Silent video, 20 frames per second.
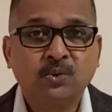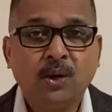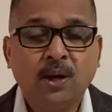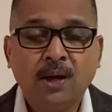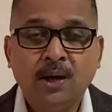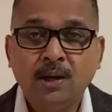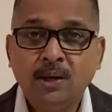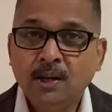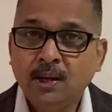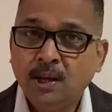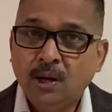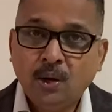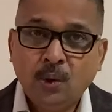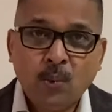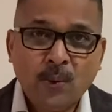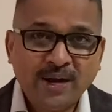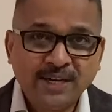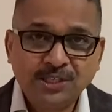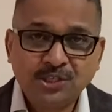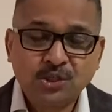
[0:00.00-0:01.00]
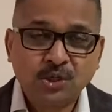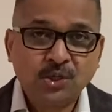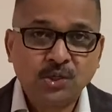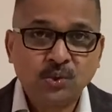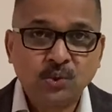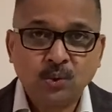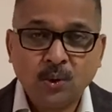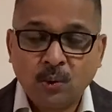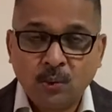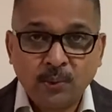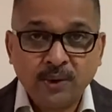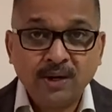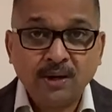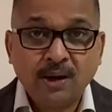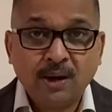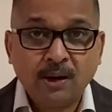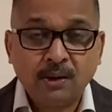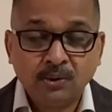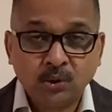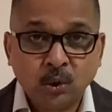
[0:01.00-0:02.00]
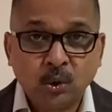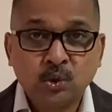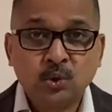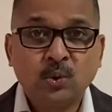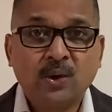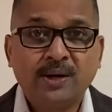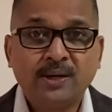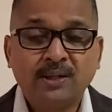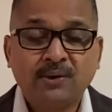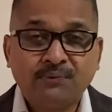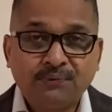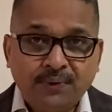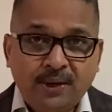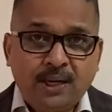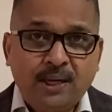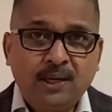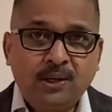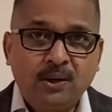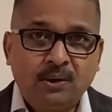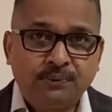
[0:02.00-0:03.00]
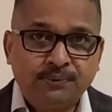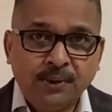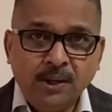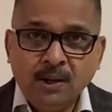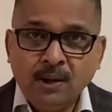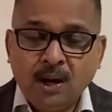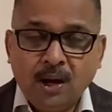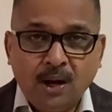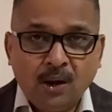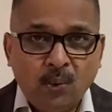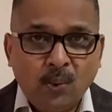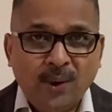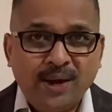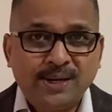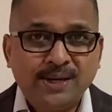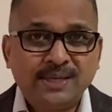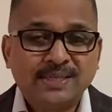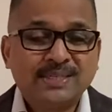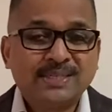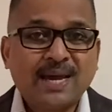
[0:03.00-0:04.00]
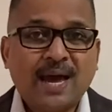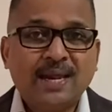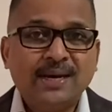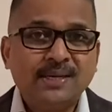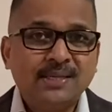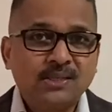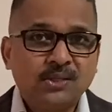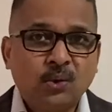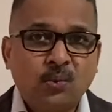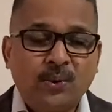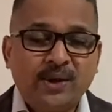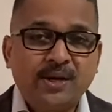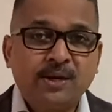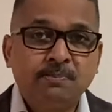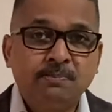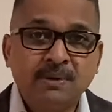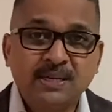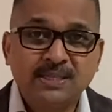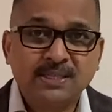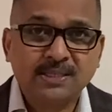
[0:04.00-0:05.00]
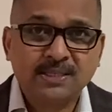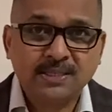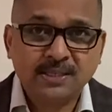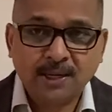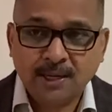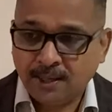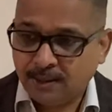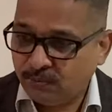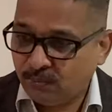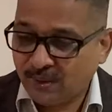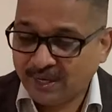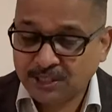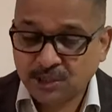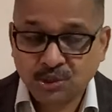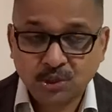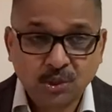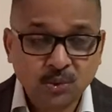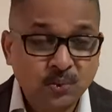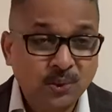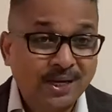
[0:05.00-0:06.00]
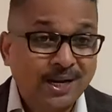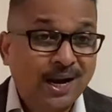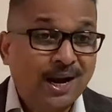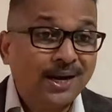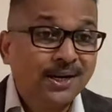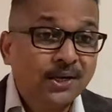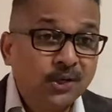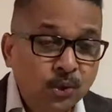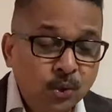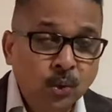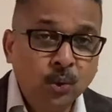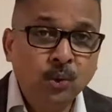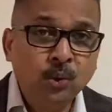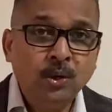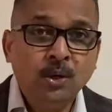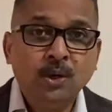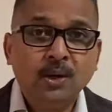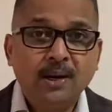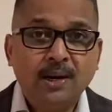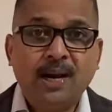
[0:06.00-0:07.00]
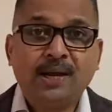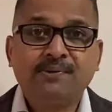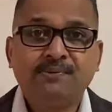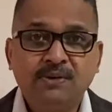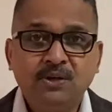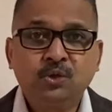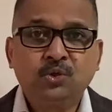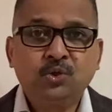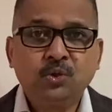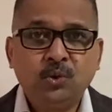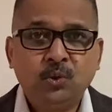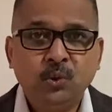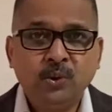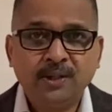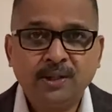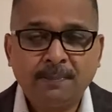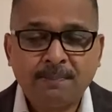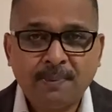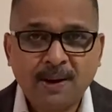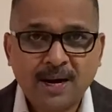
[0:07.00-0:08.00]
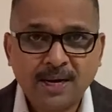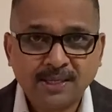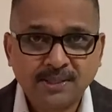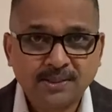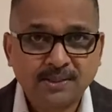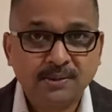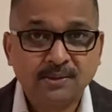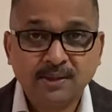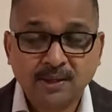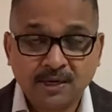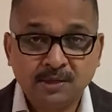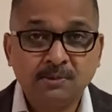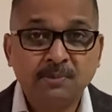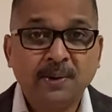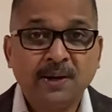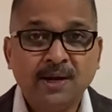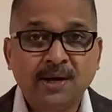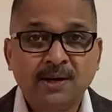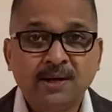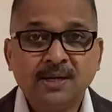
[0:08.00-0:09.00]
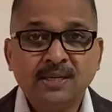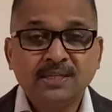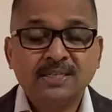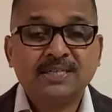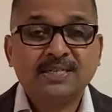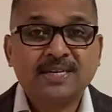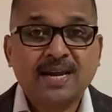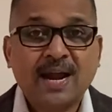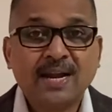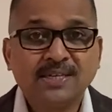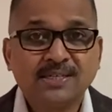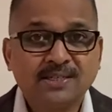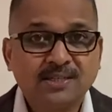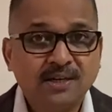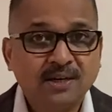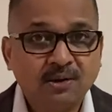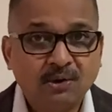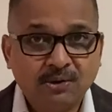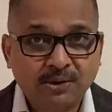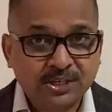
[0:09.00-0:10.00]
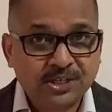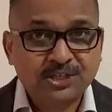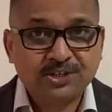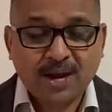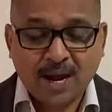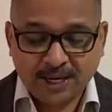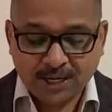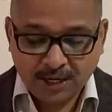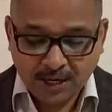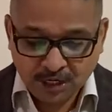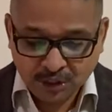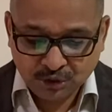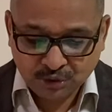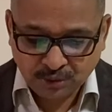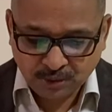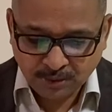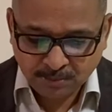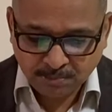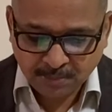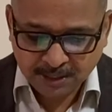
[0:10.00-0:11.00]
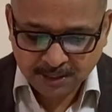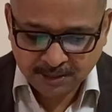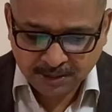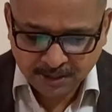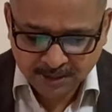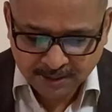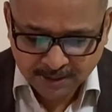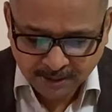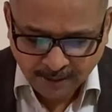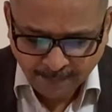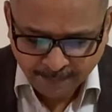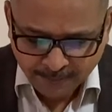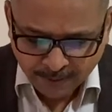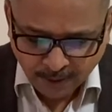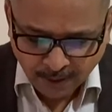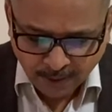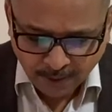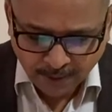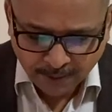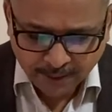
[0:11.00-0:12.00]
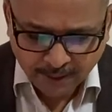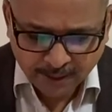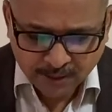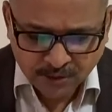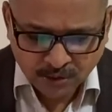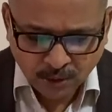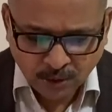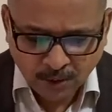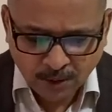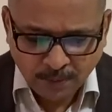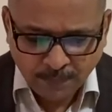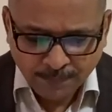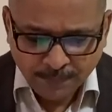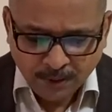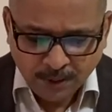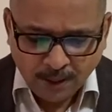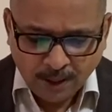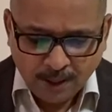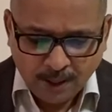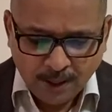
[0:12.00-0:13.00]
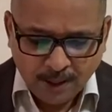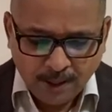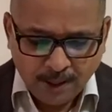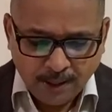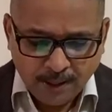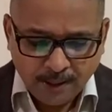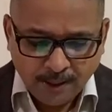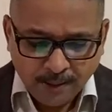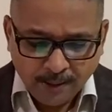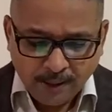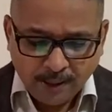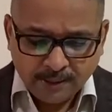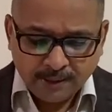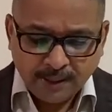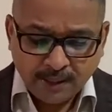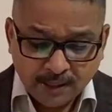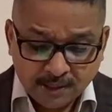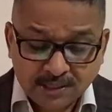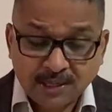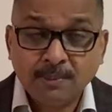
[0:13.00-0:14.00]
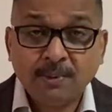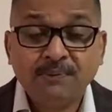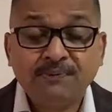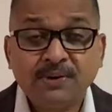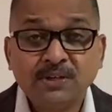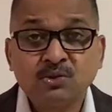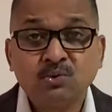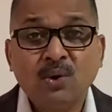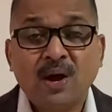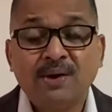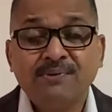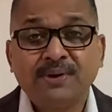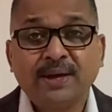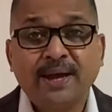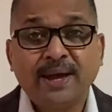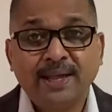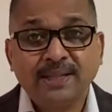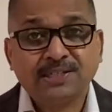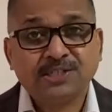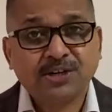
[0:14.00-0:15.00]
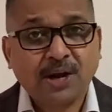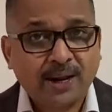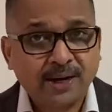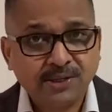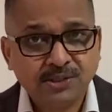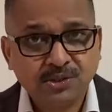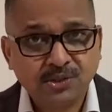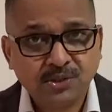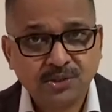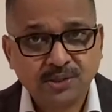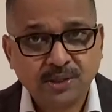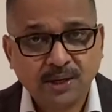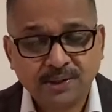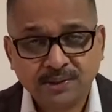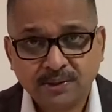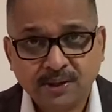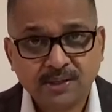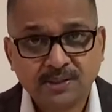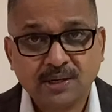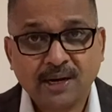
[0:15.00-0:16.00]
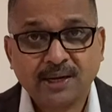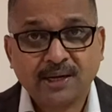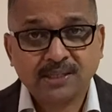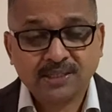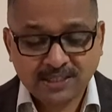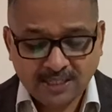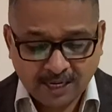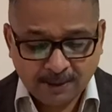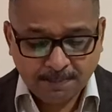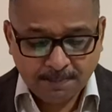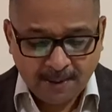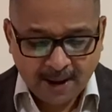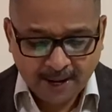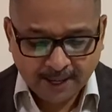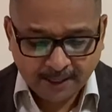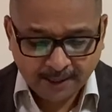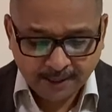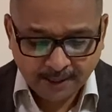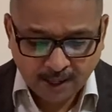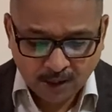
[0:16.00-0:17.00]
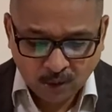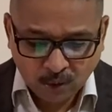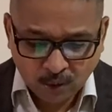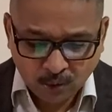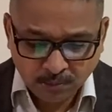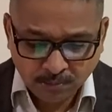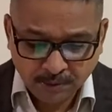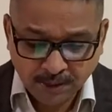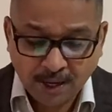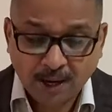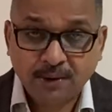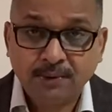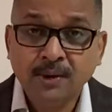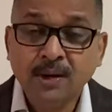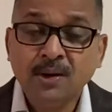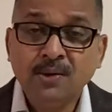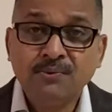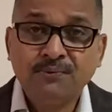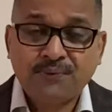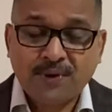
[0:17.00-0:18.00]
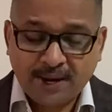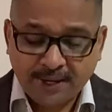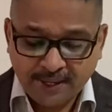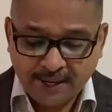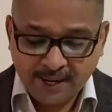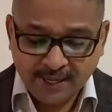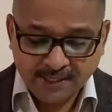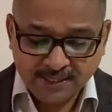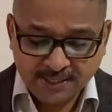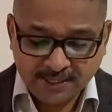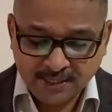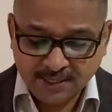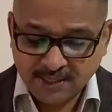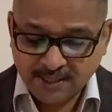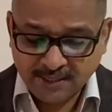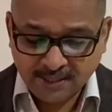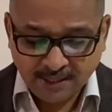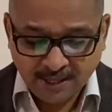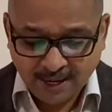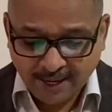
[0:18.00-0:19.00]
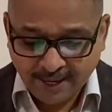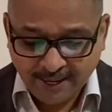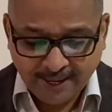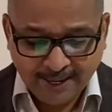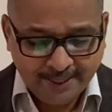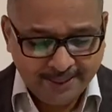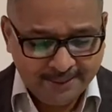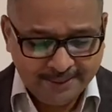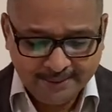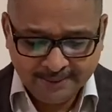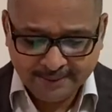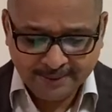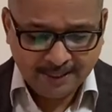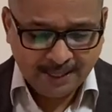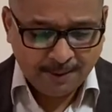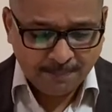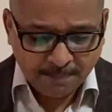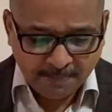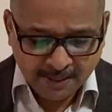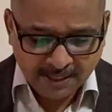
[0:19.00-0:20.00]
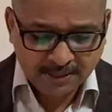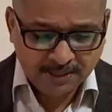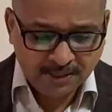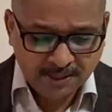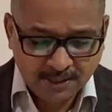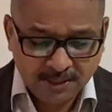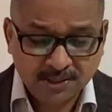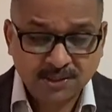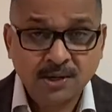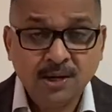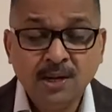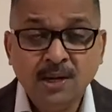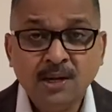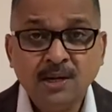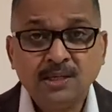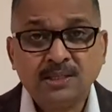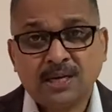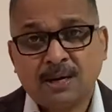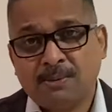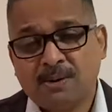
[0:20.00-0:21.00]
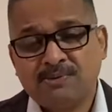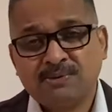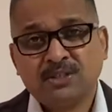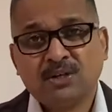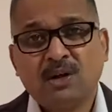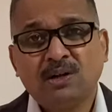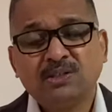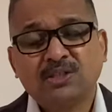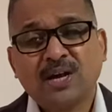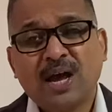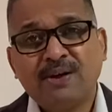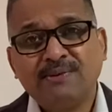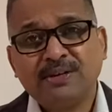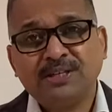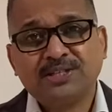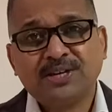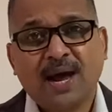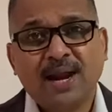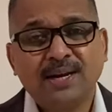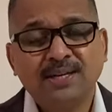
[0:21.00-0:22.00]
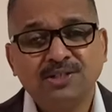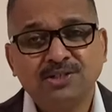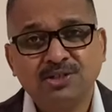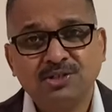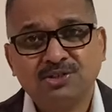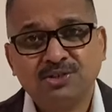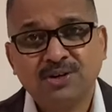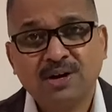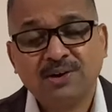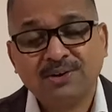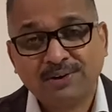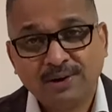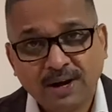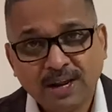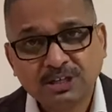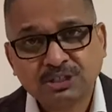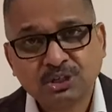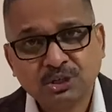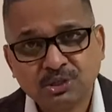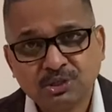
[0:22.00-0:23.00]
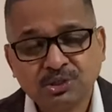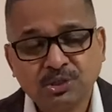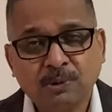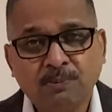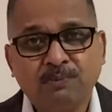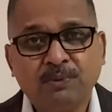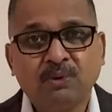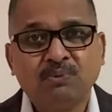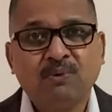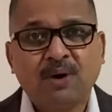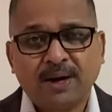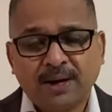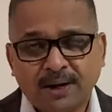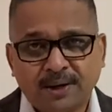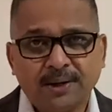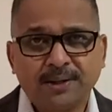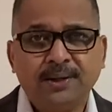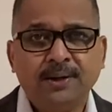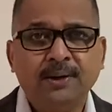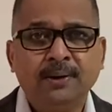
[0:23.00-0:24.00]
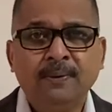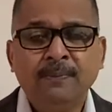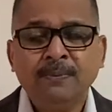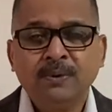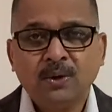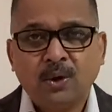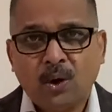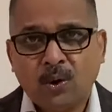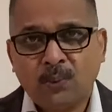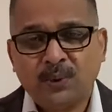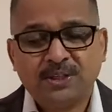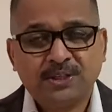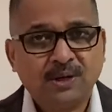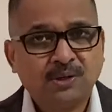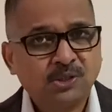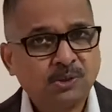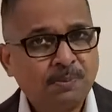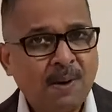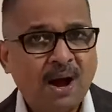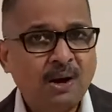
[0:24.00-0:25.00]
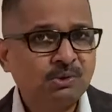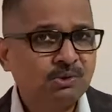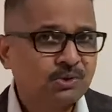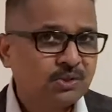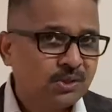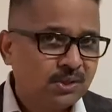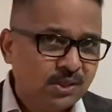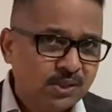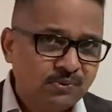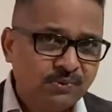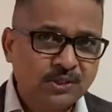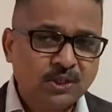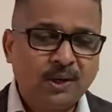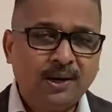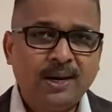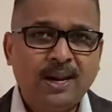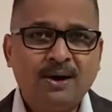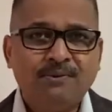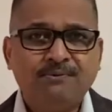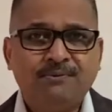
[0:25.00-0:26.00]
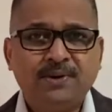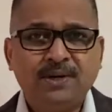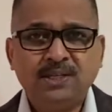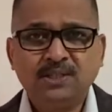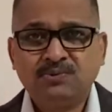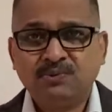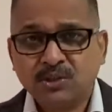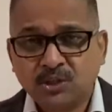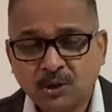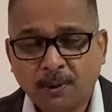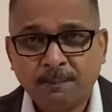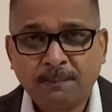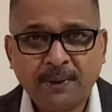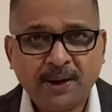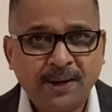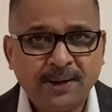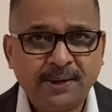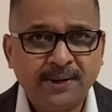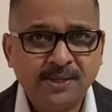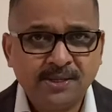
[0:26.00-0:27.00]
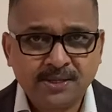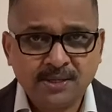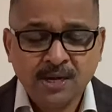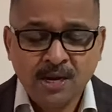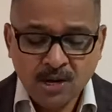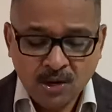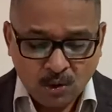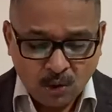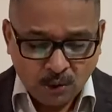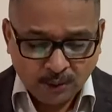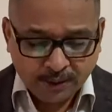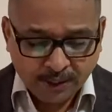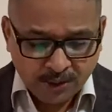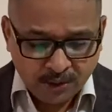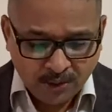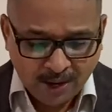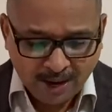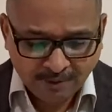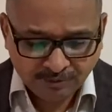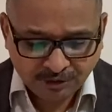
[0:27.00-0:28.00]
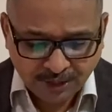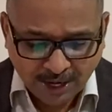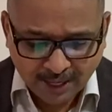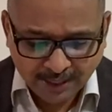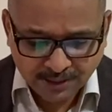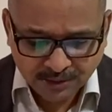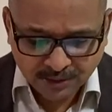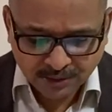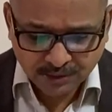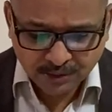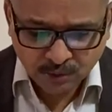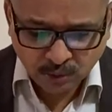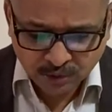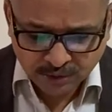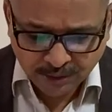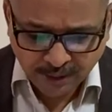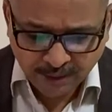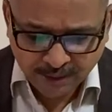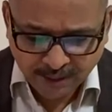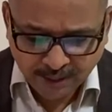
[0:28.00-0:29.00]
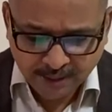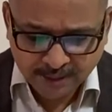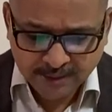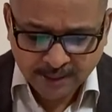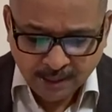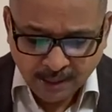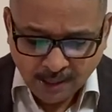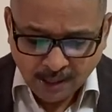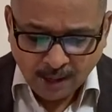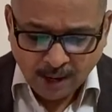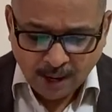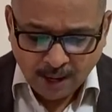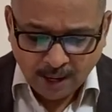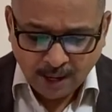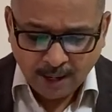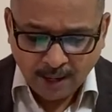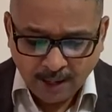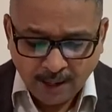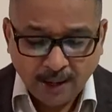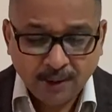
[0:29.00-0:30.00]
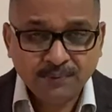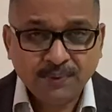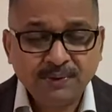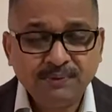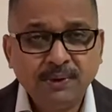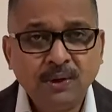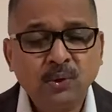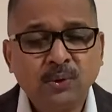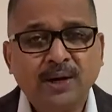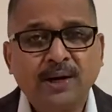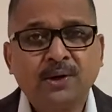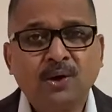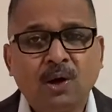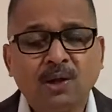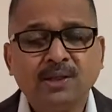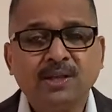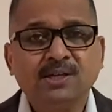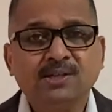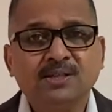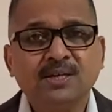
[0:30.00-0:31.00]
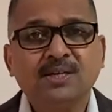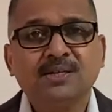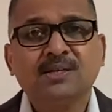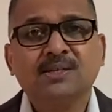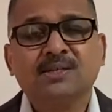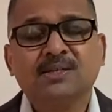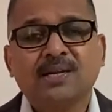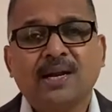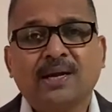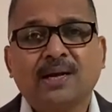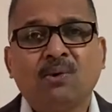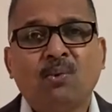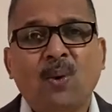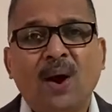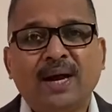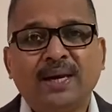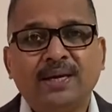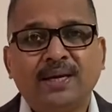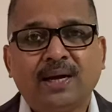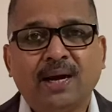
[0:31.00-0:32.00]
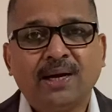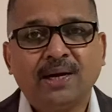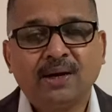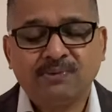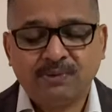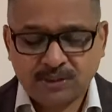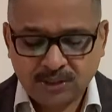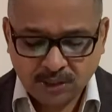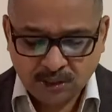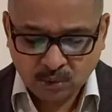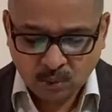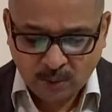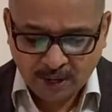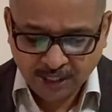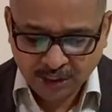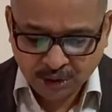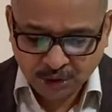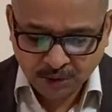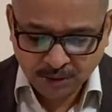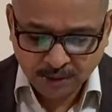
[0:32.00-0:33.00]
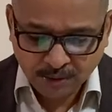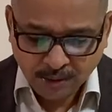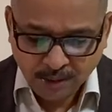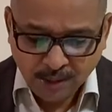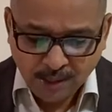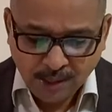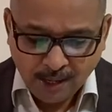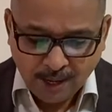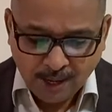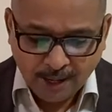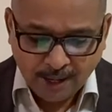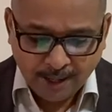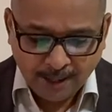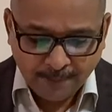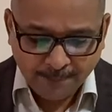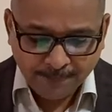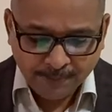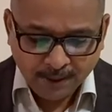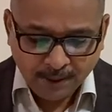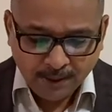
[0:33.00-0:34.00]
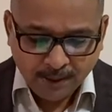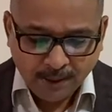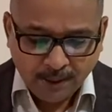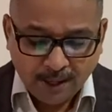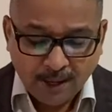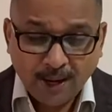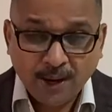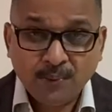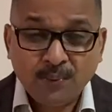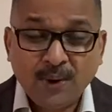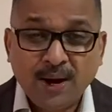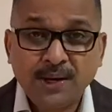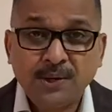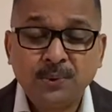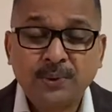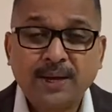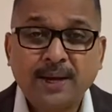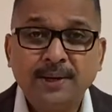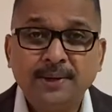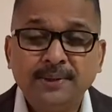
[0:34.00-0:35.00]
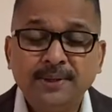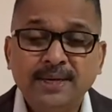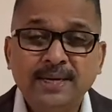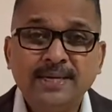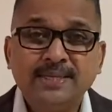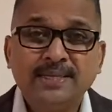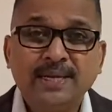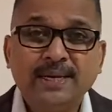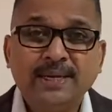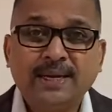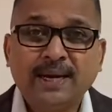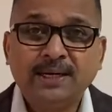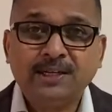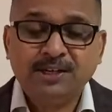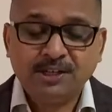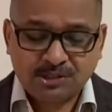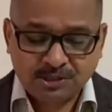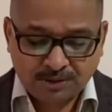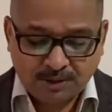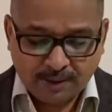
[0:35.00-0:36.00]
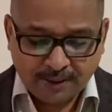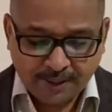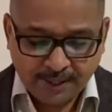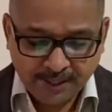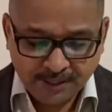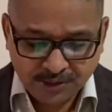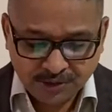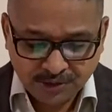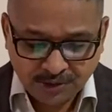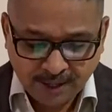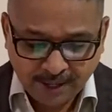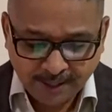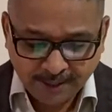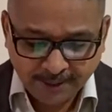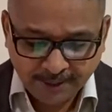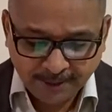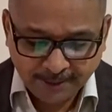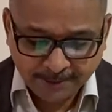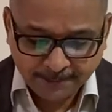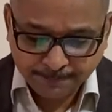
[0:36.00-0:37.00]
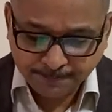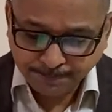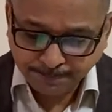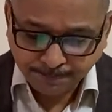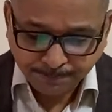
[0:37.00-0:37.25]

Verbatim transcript: Uh, ventures or we are those who are in the field of uh, various talents or various business uh, ventures we can't do like we used to do in the past there has been a standstill or a stagnation in business okay so uh, there are some of us who are having health challenges and there's like a setback in our home in our finances in our health in our business some of us also having challenges in our relationship with one another or with your spouses with your loved ones with your parents okay you have challenges in those areas uh, when we look at all this these is like a valley kind of a situation um, uh, where you can easily get discouraged and um,